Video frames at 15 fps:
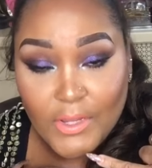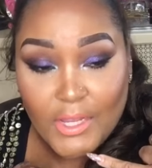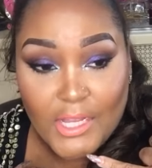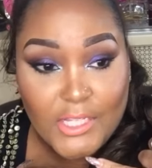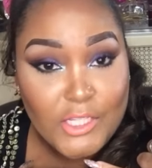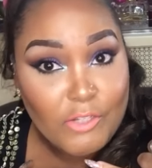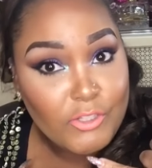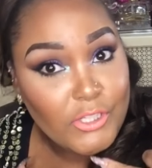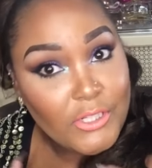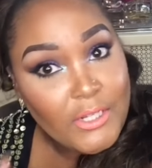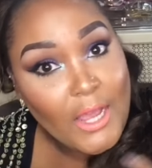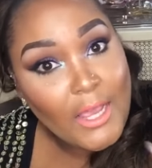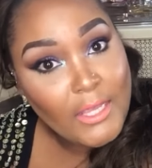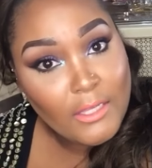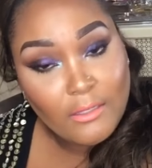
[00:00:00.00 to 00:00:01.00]
And so she
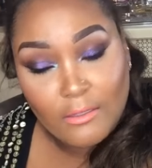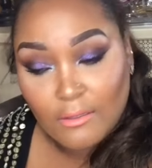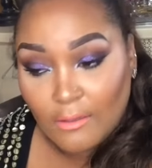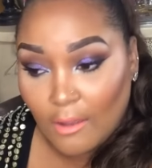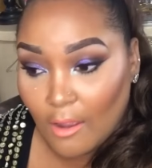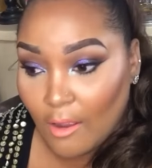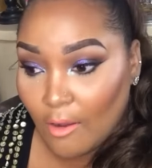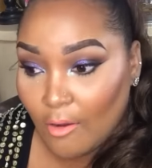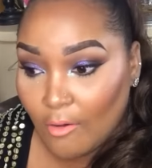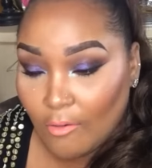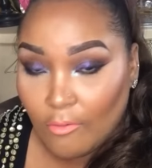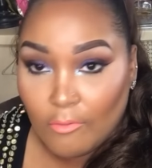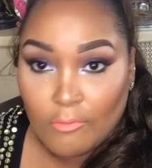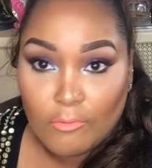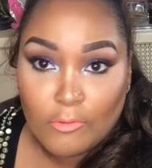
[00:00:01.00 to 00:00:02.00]
like,
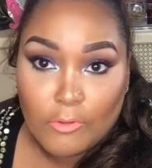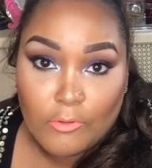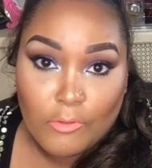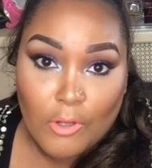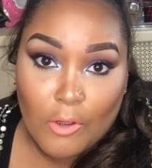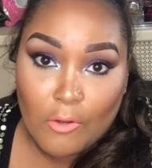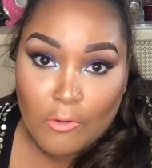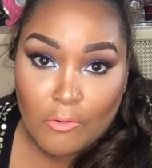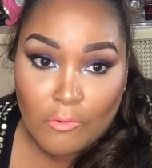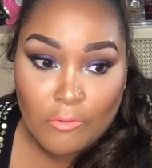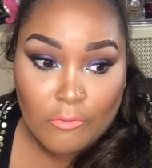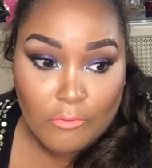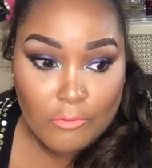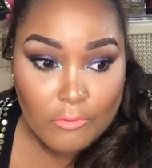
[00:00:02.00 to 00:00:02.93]
oh, you know